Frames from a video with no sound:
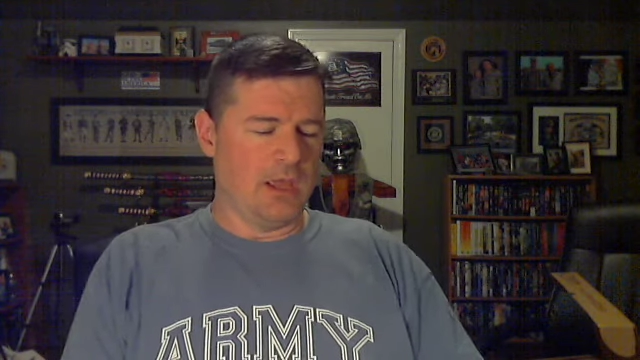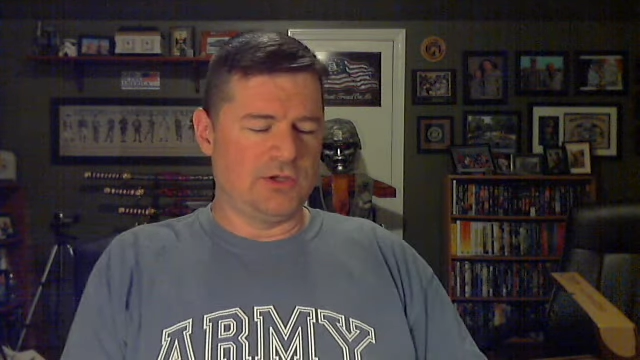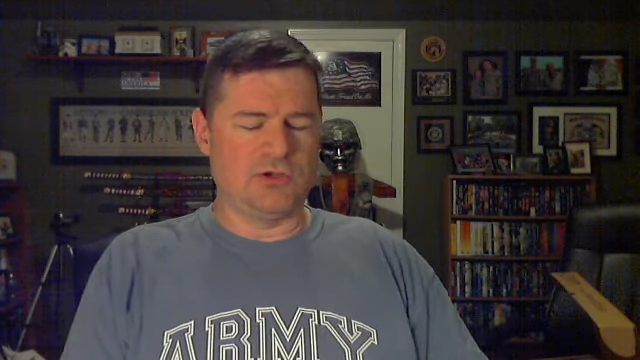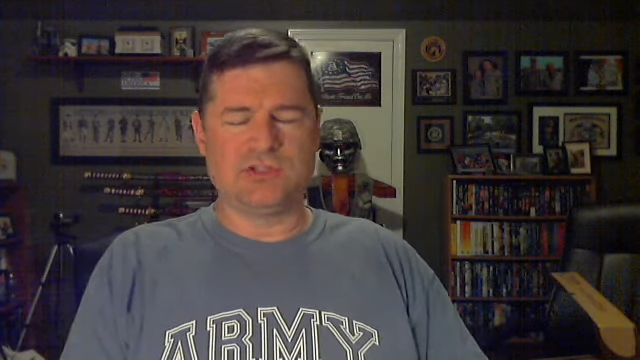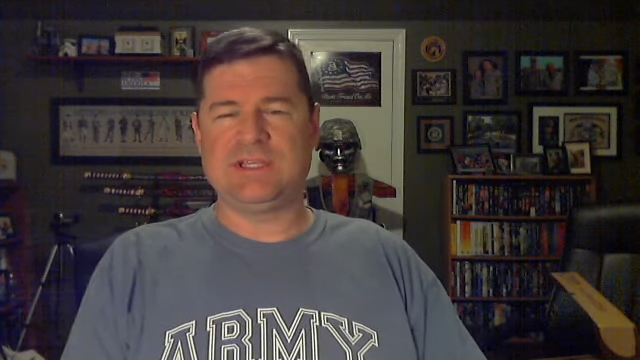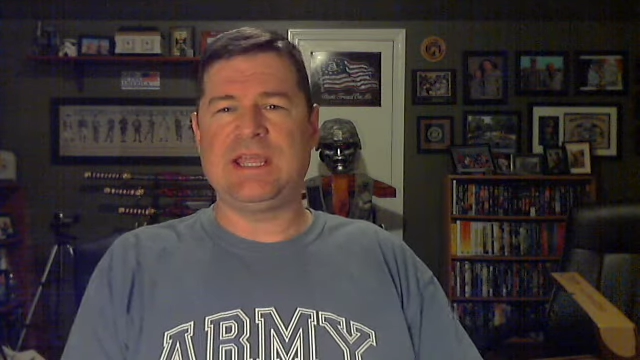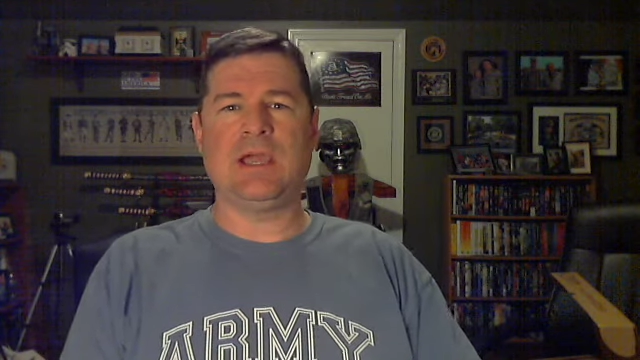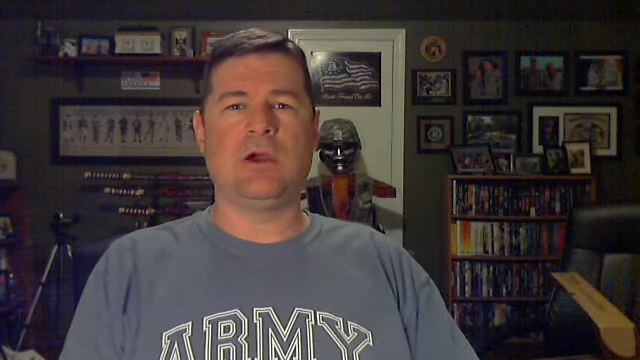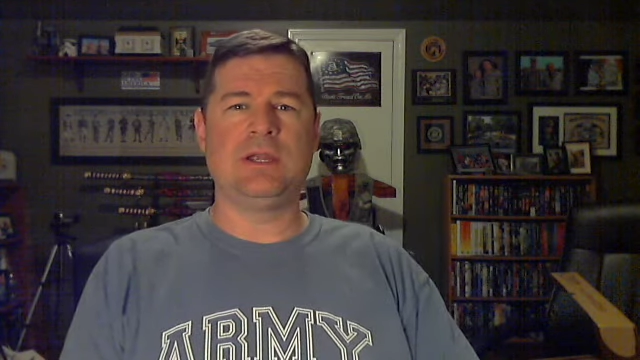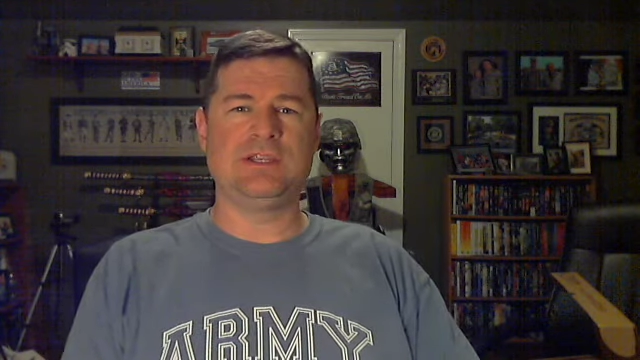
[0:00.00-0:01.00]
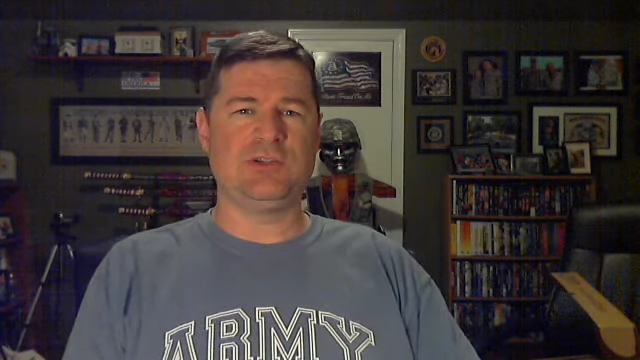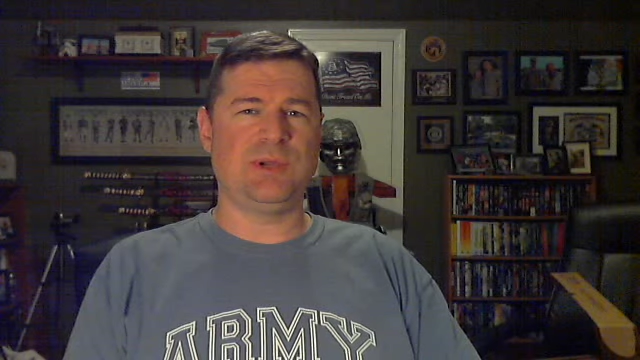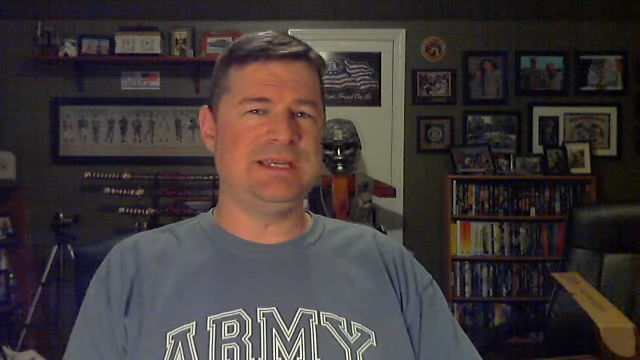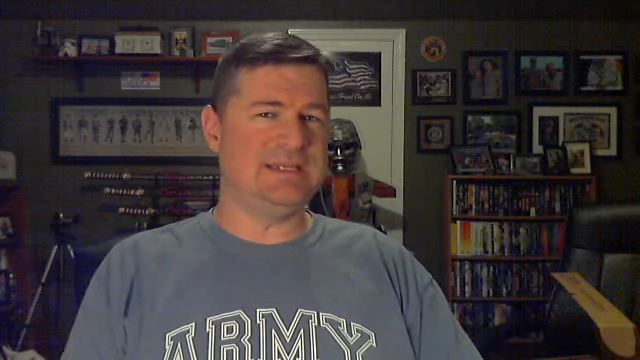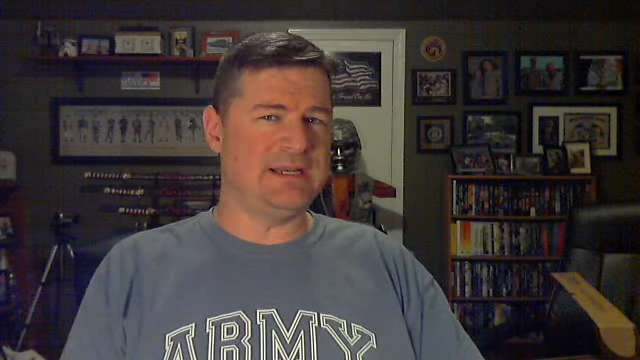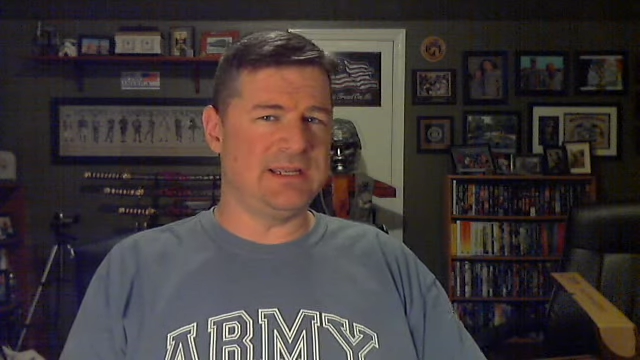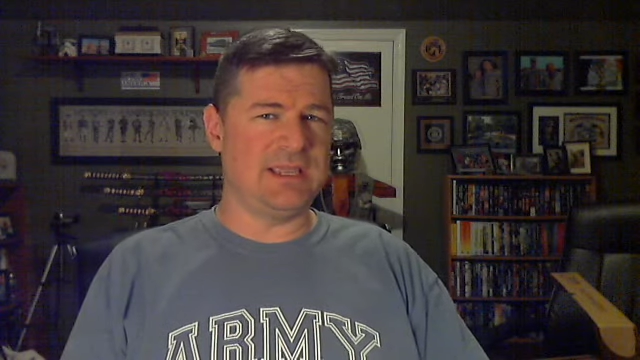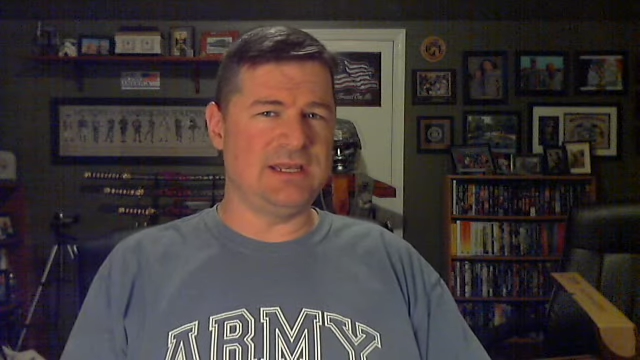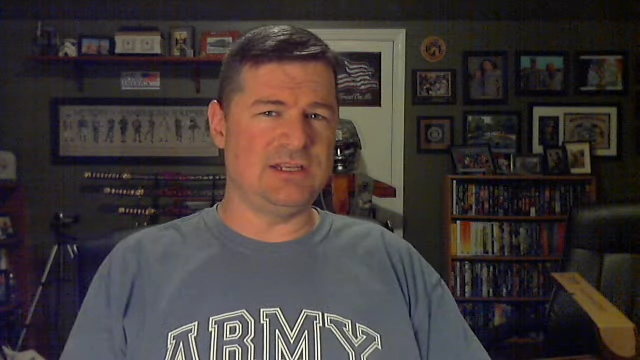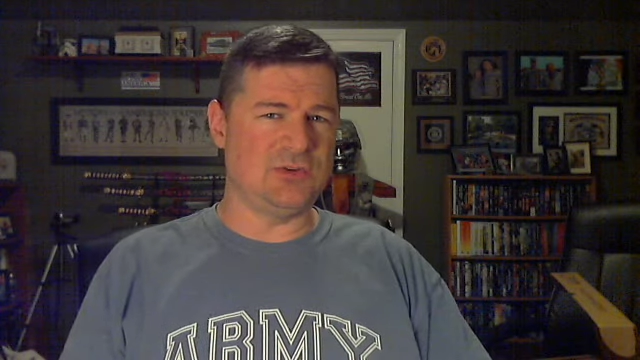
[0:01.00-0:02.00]
Turns an AR into a
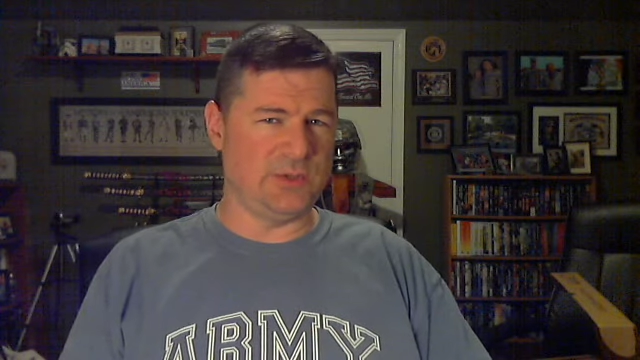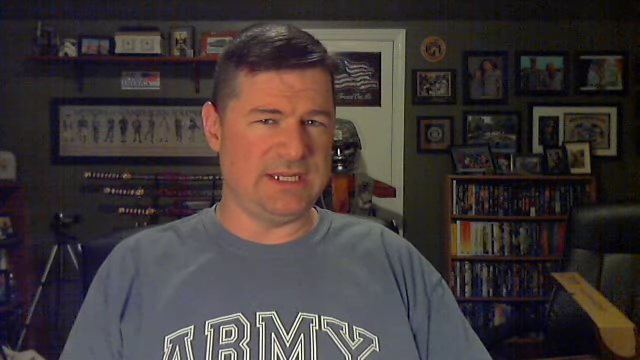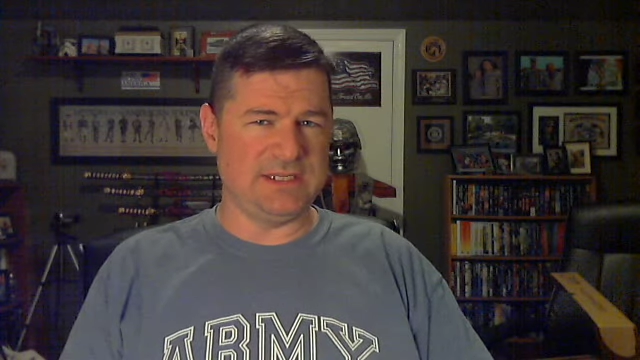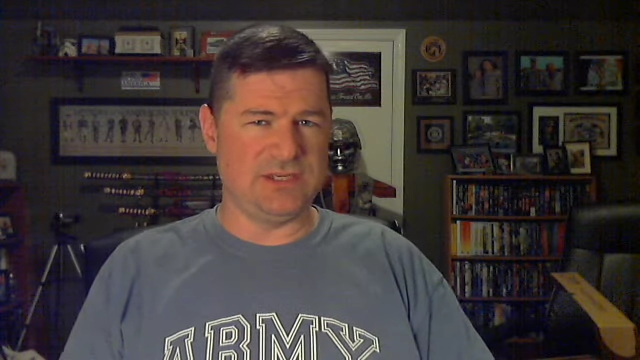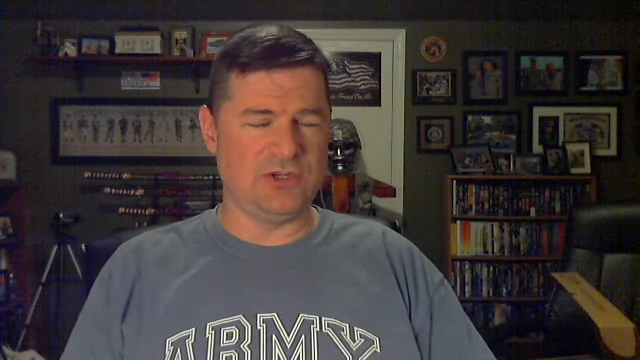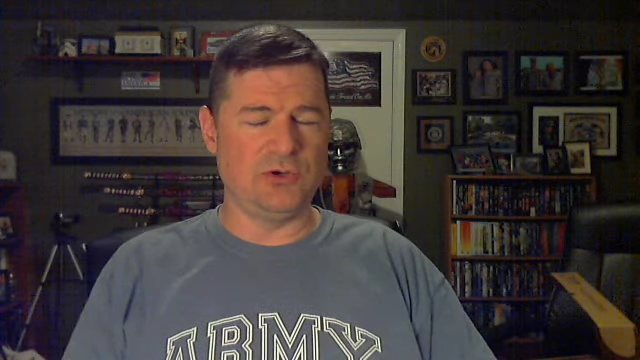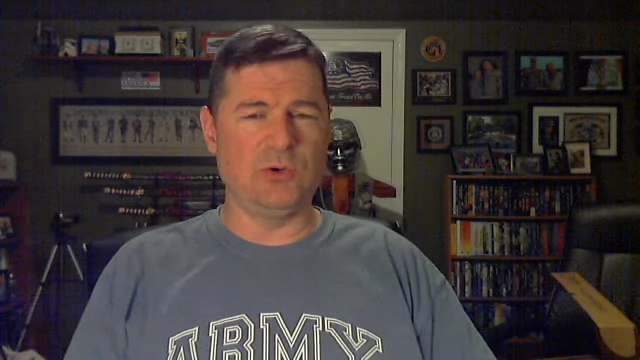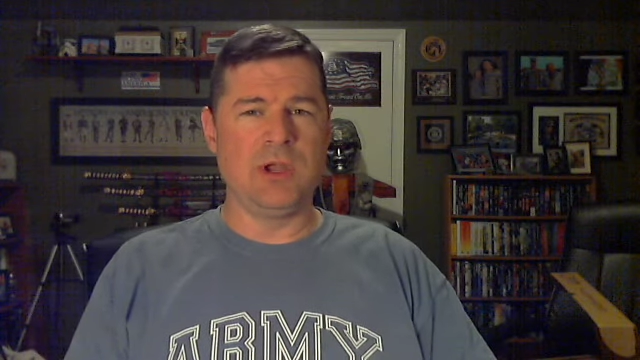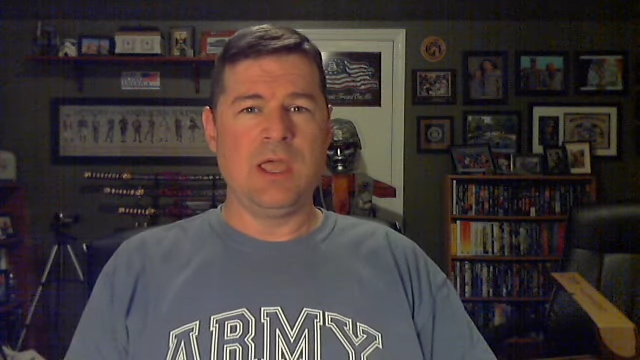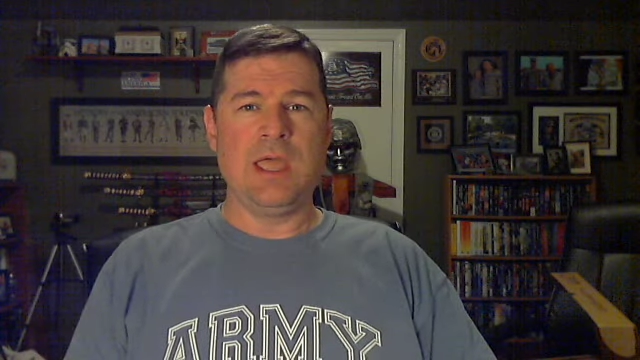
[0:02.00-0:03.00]
dedicated 22,